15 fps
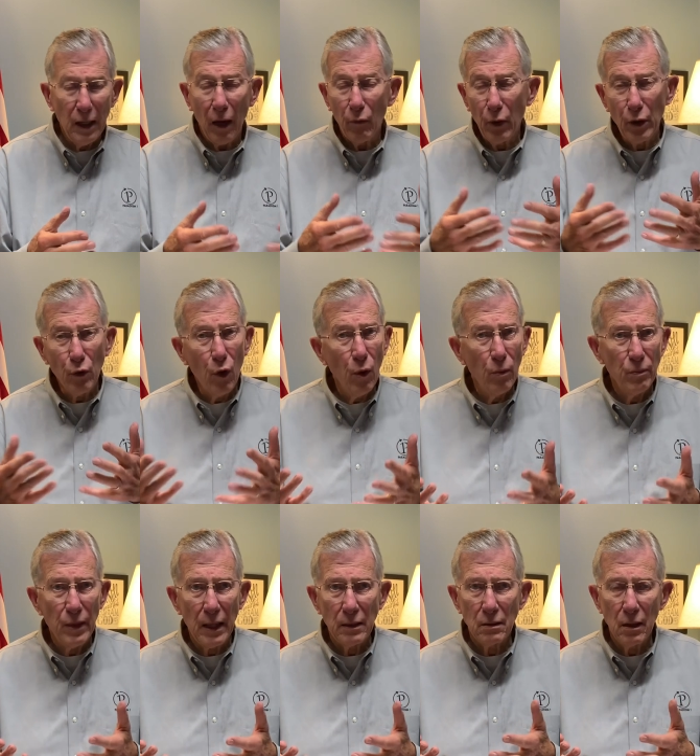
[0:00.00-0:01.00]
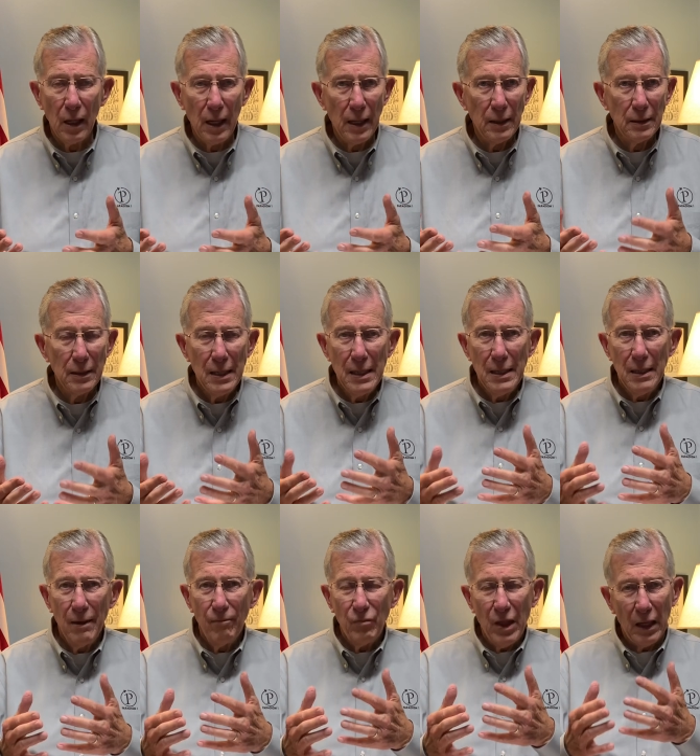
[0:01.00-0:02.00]
I went home that night
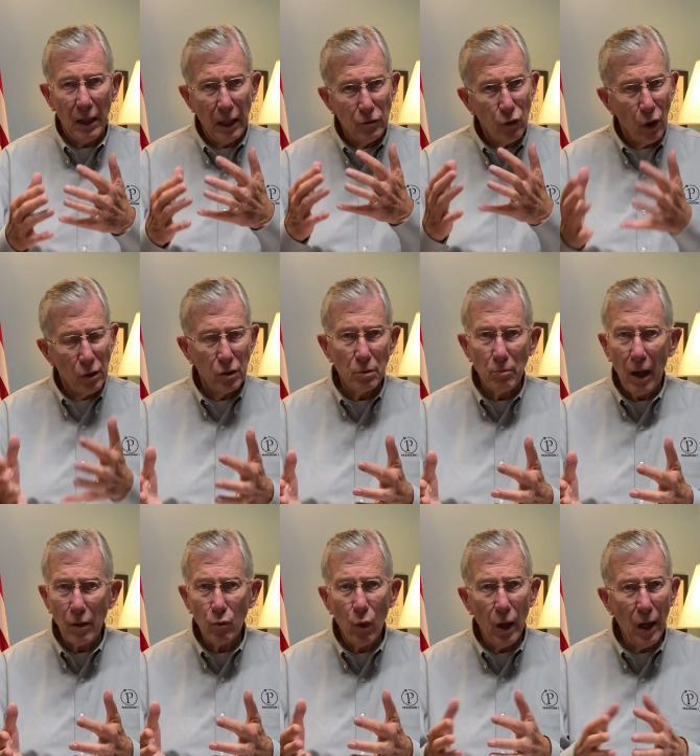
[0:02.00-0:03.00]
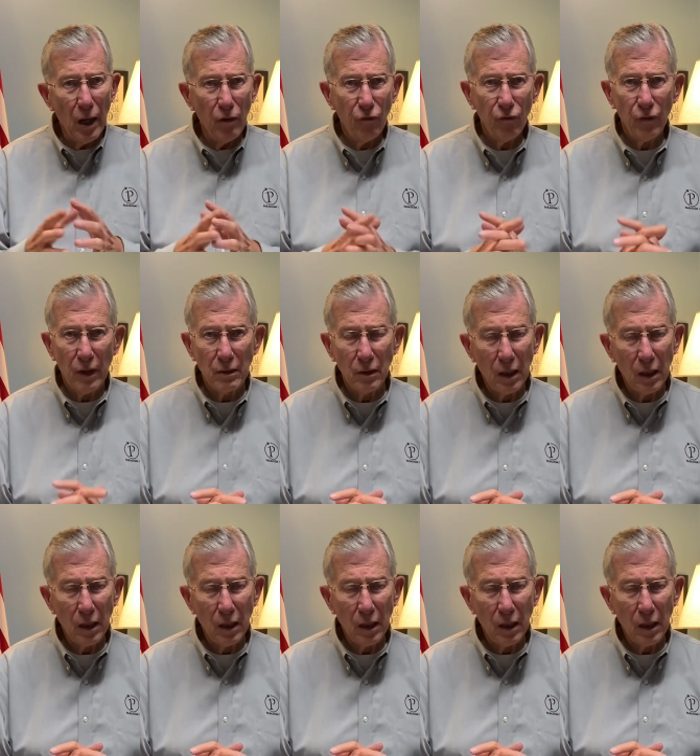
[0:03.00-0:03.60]
and I talked to my wife and the